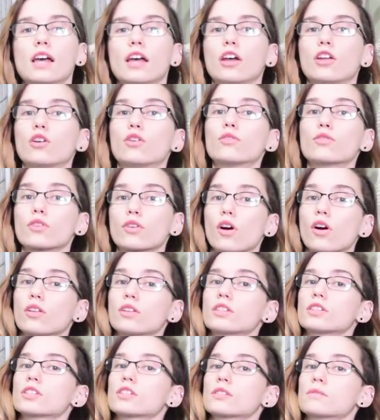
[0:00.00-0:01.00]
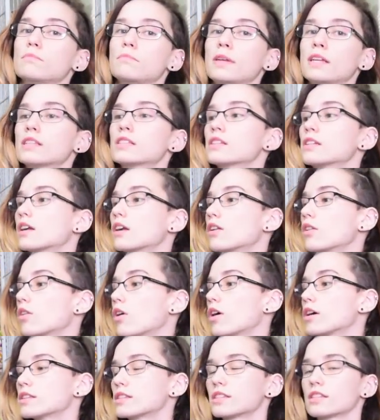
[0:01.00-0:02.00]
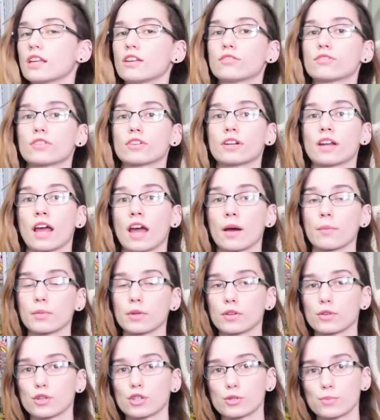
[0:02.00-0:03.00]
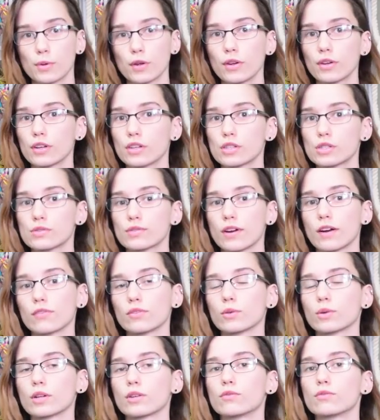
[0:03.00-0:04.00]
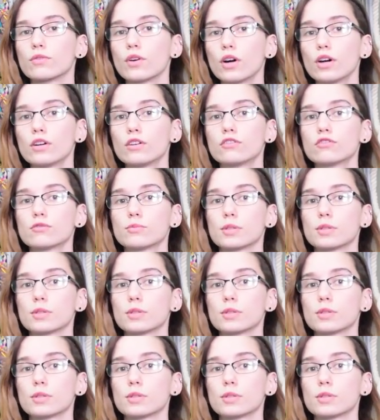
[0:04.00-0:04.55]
and overall it just makes it a lot safer and happier experience for everyone involved,